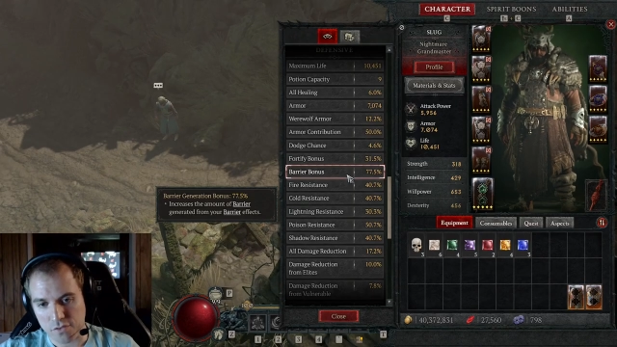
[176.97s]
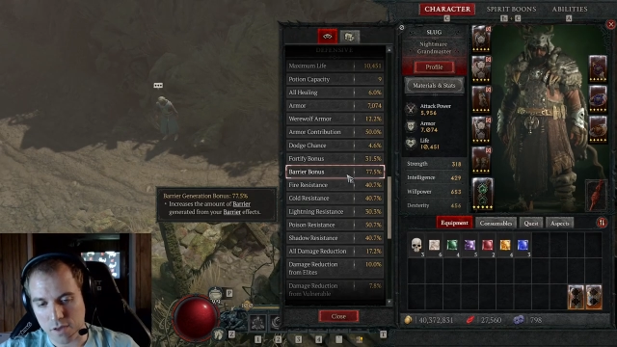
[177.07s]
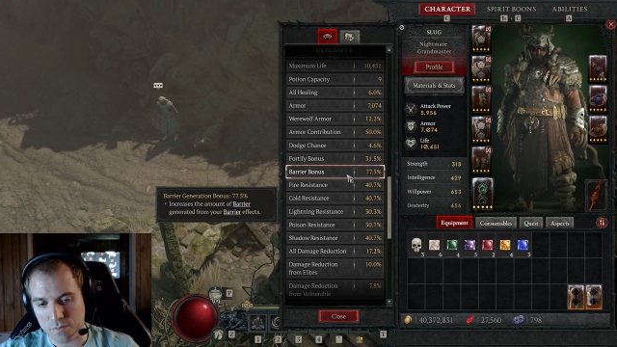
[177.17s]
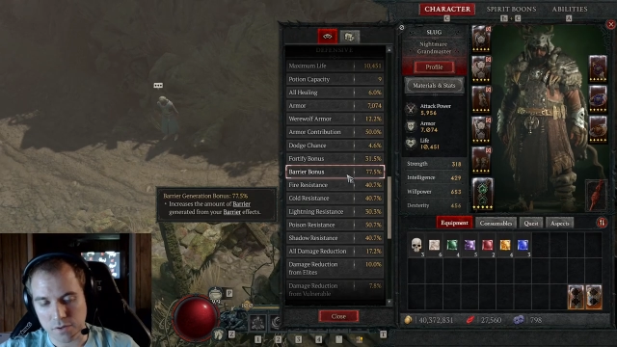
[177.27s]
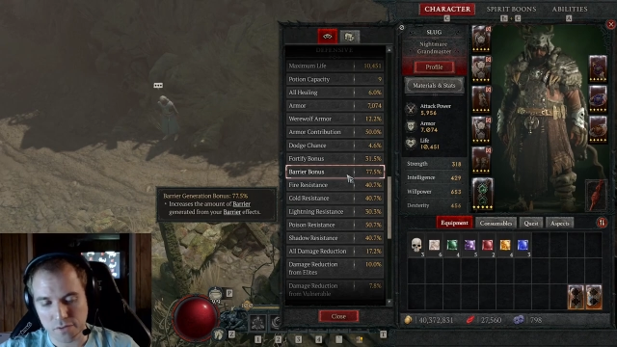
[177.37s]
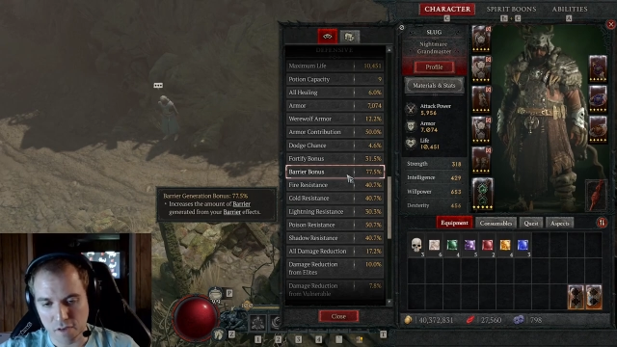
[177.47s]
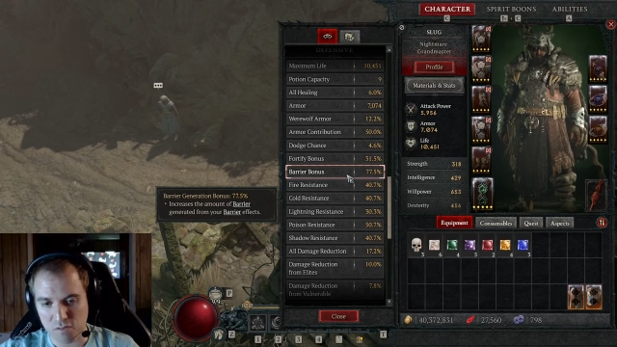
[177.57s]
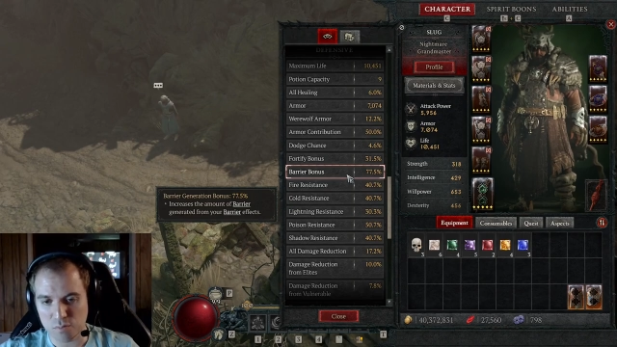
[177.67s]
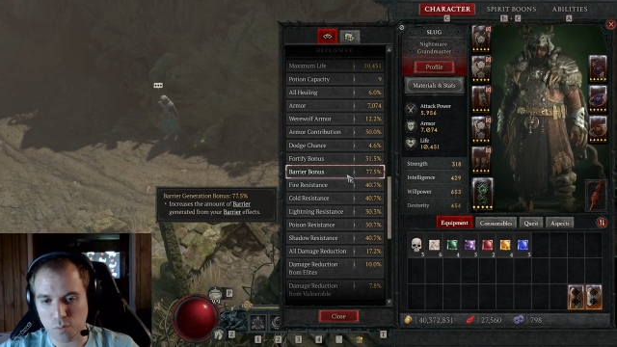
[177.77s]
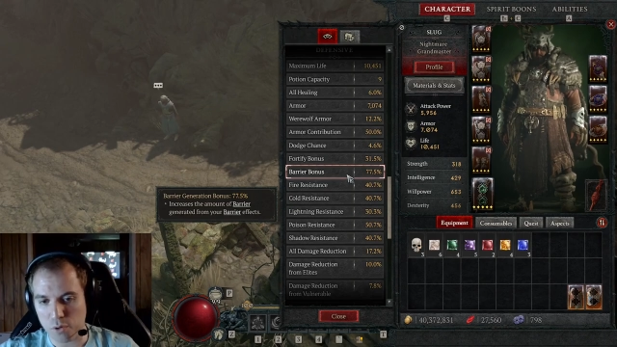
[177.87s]

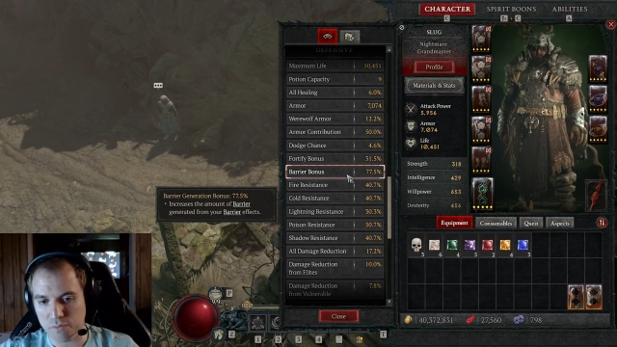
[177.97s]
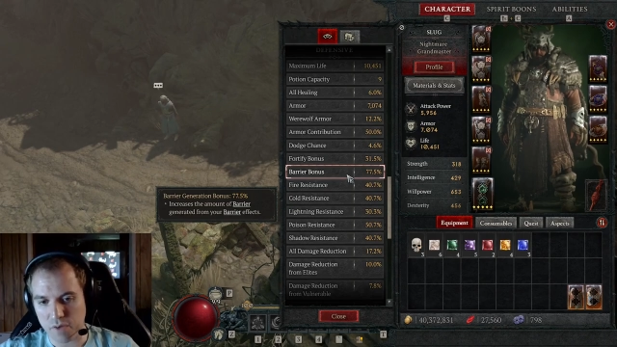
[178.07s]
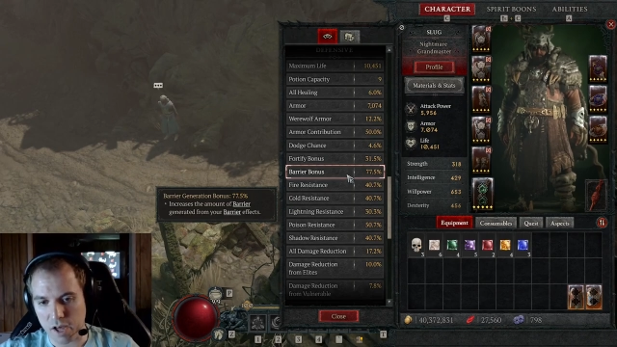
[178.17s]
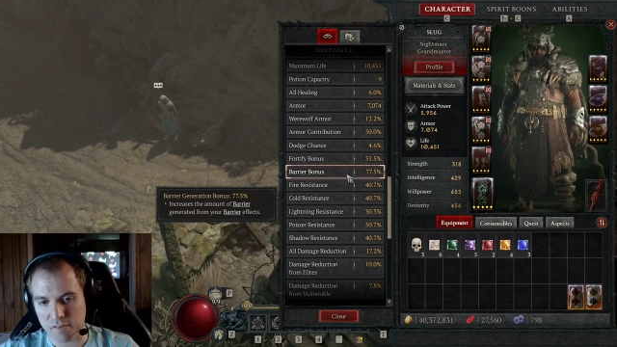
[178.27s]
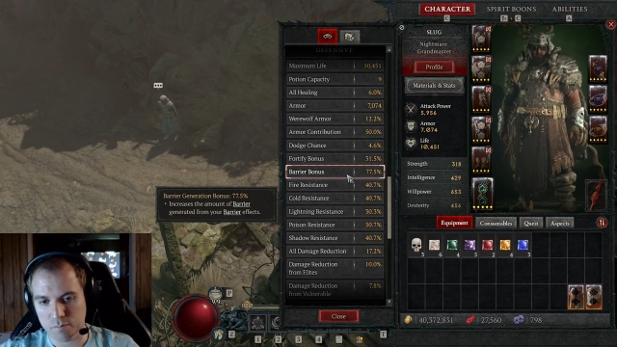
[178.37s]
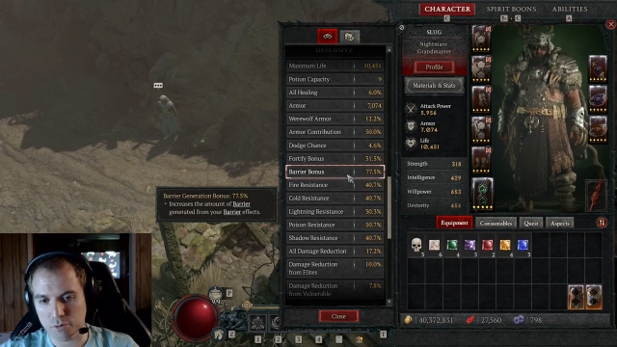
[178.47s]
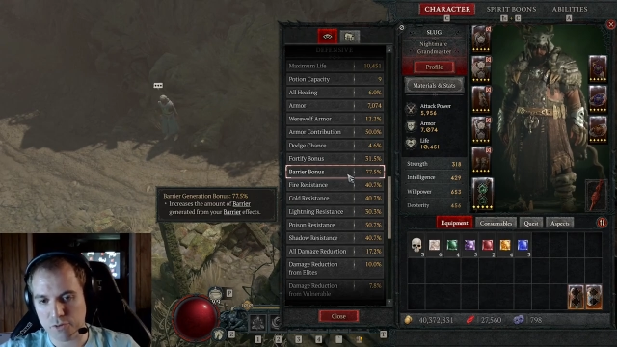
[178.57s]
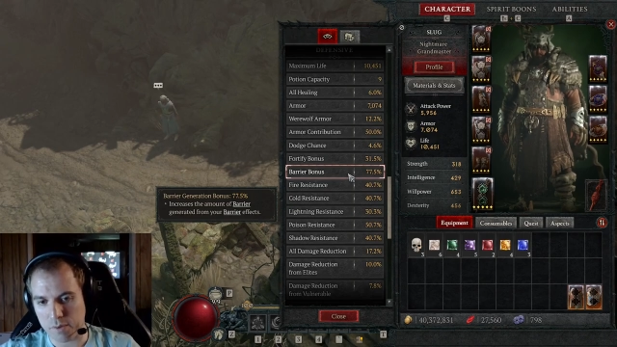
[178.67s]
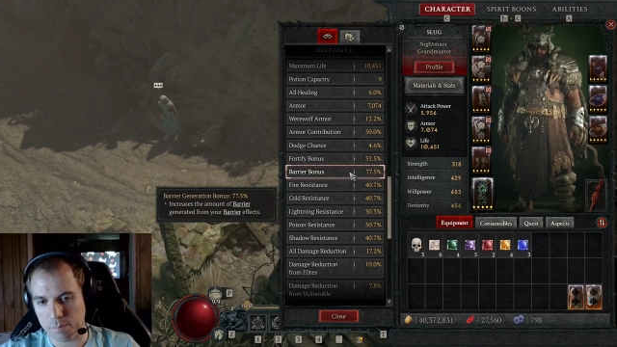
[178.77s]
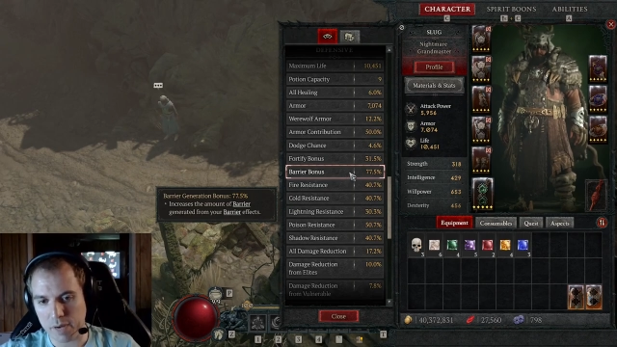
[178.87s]

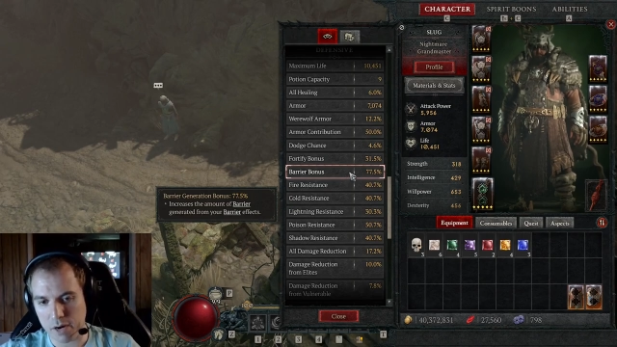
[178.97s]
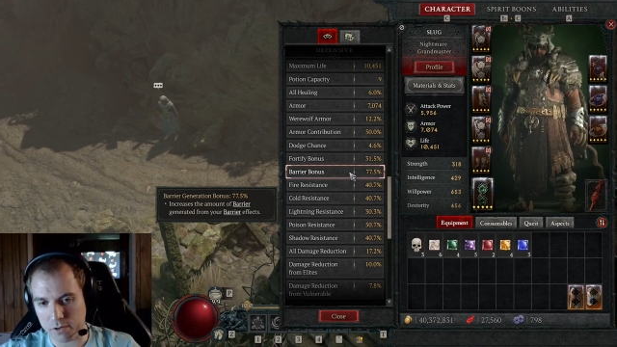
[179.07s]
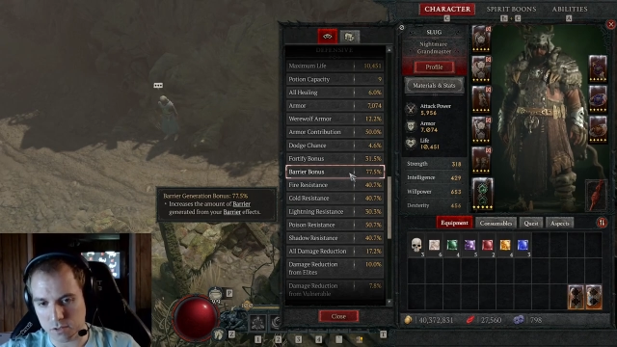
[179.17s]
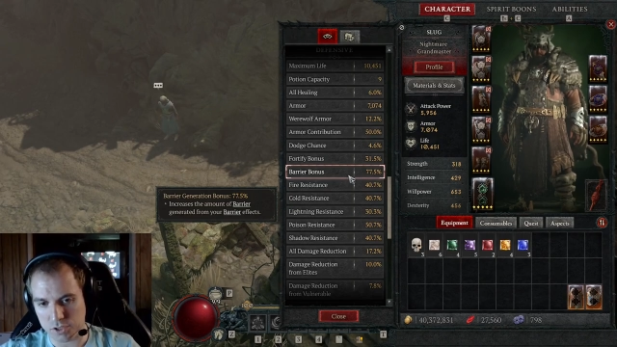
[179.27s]
77.5% barrier